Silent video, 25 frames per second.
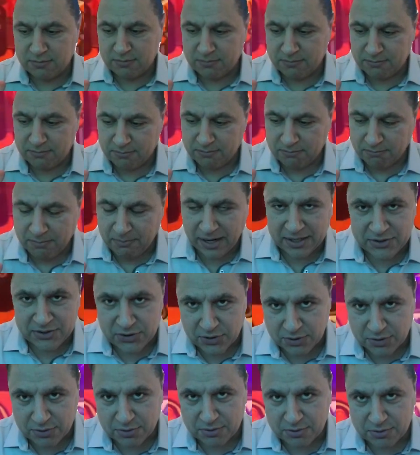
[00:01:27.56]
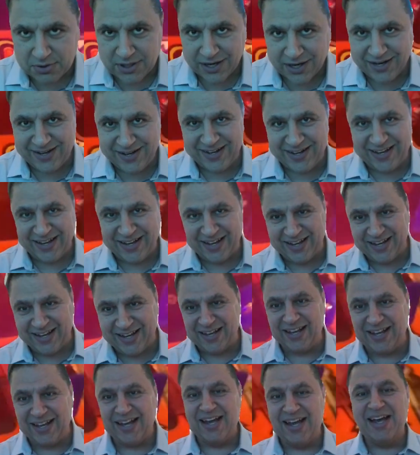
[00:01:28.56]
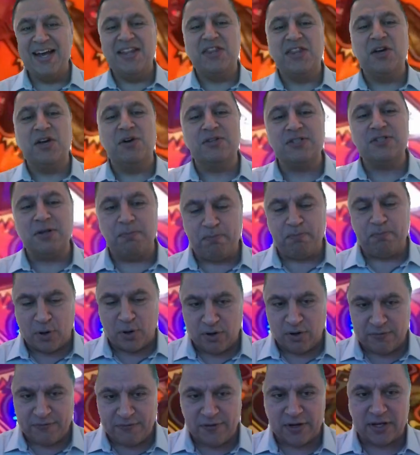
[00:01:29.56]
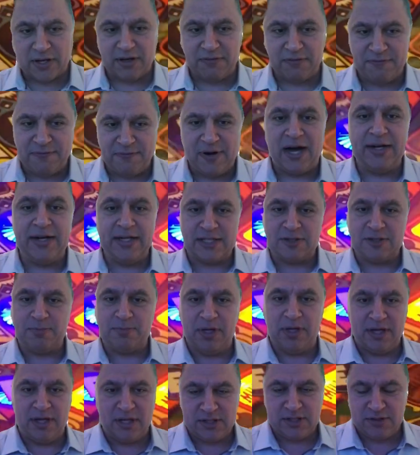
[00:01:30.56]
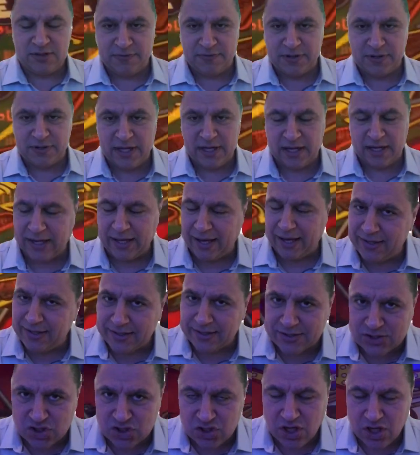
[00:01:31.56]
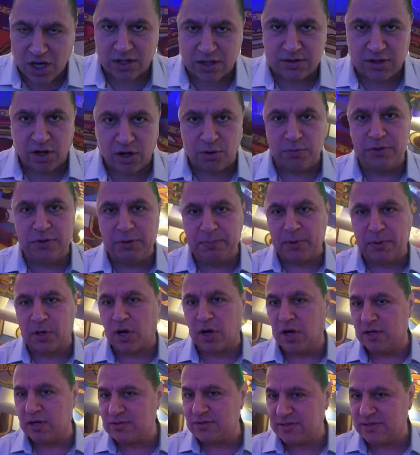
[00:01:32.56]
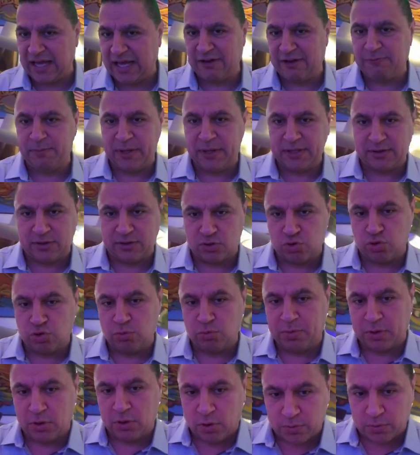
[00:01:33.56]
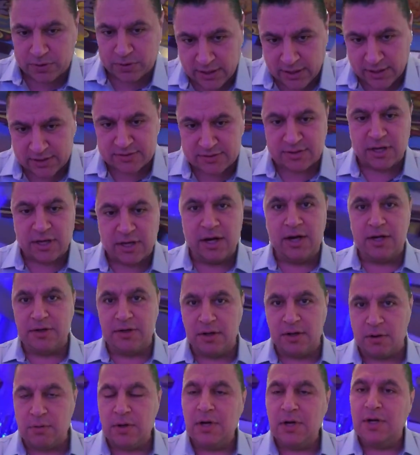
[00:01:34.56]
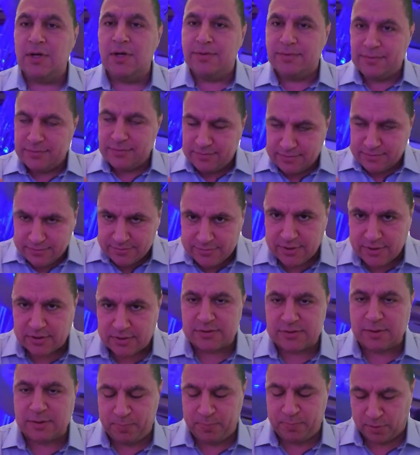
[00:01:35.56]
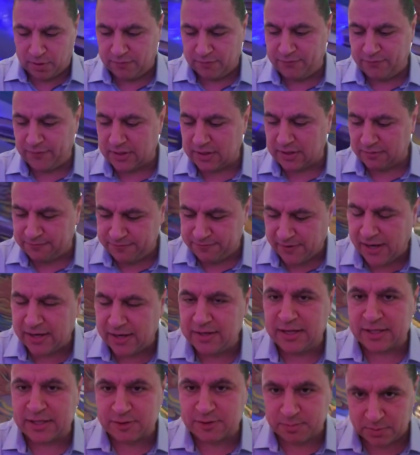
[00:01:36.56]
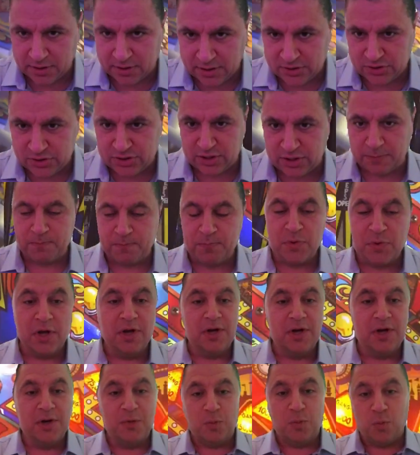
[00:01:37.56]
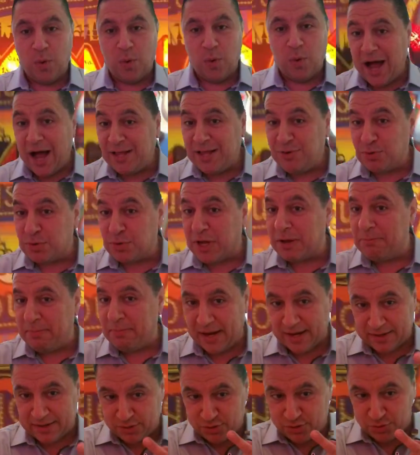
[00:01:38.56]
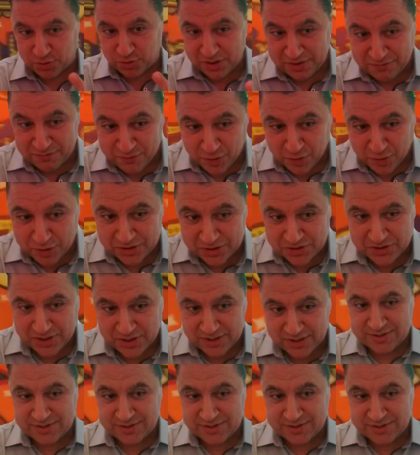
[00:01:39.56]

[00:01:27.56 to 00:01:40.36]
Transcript: My dude, there's a perfectly fine explanation for that. And it's not only because they have made the 2.0 kits. No, there's a perfectly fine explanation. Why do they make 3 versions?